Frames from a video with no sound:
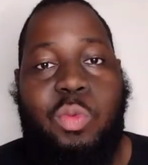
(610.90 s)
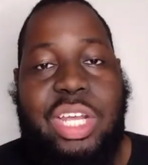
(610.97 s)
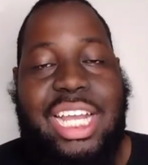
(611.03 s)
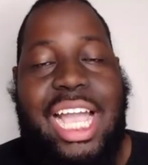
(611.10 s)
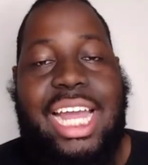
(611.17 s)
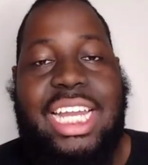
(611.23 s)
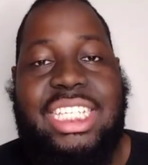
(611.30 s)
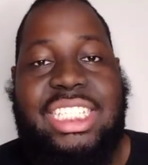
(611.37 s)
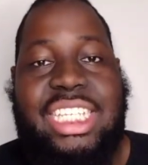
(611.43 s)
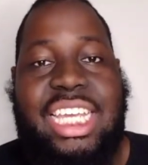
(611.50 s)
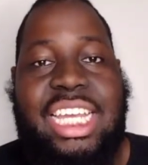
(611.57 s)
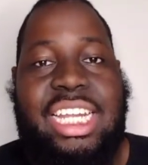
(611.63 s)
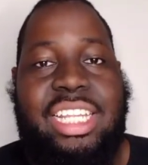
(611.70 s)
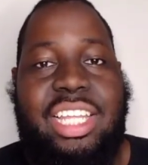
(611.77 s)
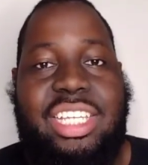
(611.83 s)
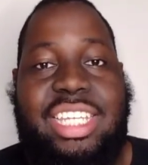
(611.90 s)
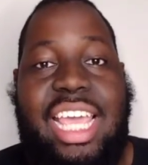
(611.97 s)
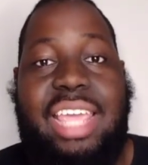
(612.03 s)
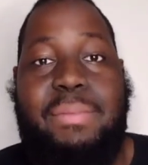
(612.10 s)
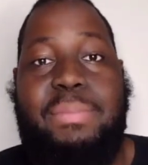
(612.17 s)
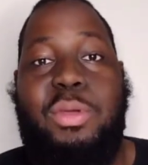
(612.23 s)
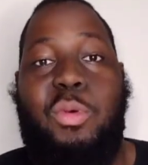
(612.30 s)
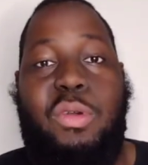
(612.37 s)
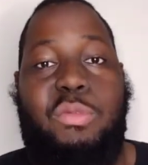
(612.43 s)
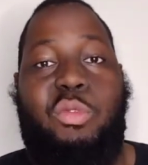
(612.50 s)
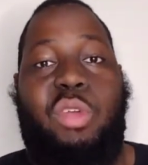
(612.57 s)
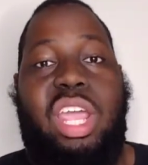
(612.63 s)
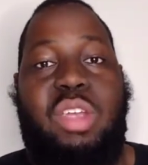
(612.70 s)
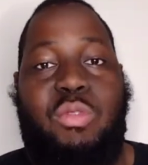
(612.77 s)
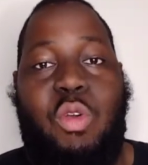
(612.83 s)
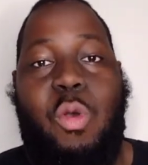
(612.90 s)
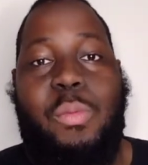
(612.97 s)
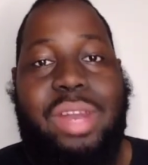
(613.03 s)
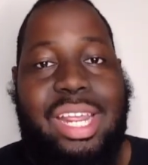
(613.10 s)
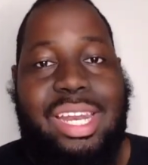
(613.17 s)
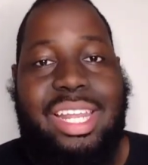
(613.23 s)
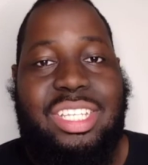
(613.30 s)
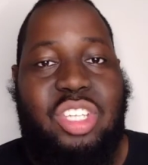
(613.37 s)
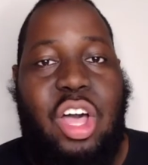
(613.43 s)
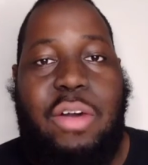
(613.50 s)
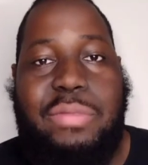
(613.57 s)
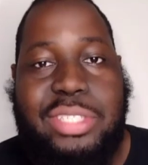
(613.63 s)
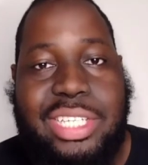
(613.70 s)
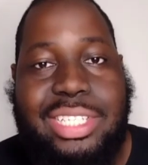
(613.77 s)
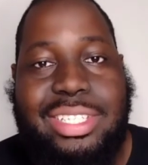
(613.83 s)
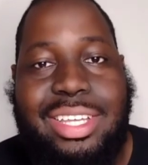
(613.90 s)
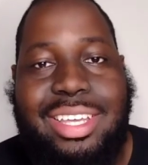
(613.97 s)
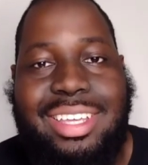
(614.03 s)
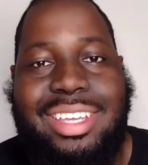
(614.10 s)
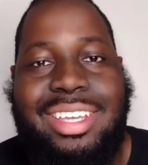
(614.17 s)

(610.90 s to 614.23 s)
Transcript: we kind of seen the debut of Greg Roman in this offseason.